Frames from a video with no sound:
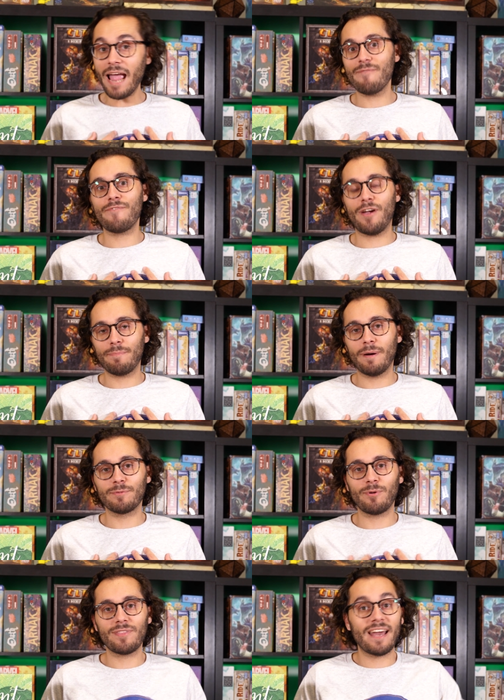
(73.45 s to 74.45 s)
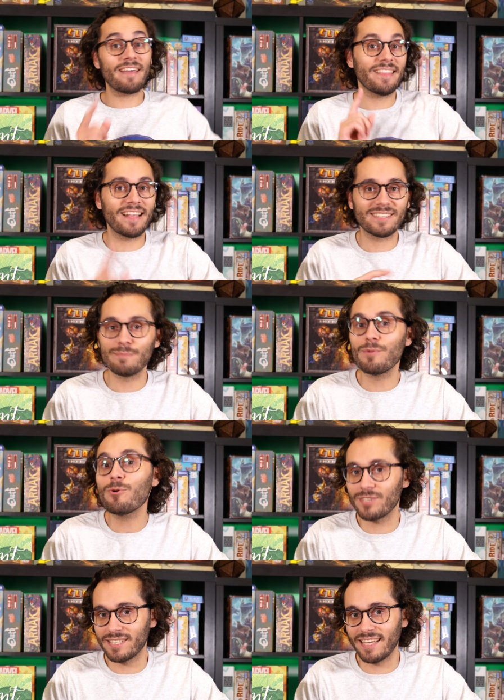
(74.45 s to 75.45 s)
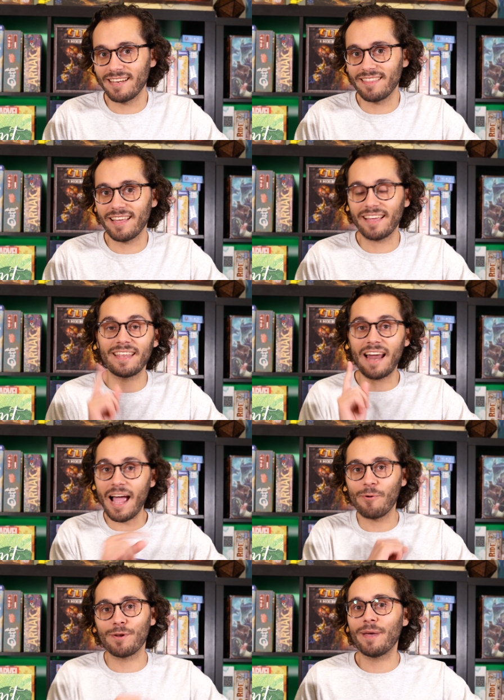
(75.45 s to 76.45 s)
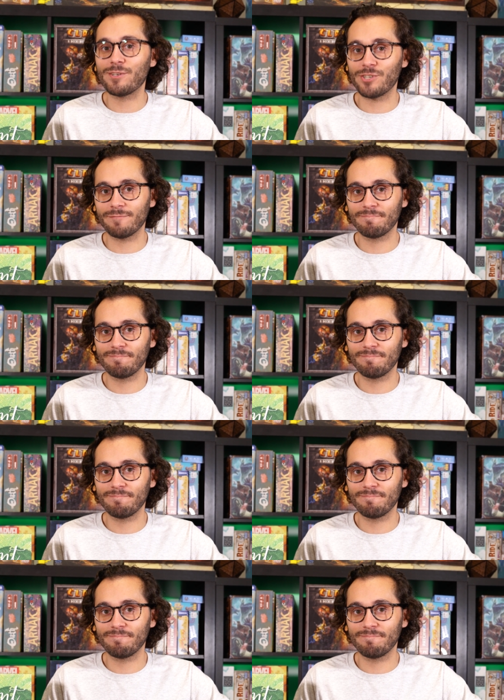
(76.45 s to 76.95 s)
I am very pumped about that. I think that's the most exciting thing that I want to mention.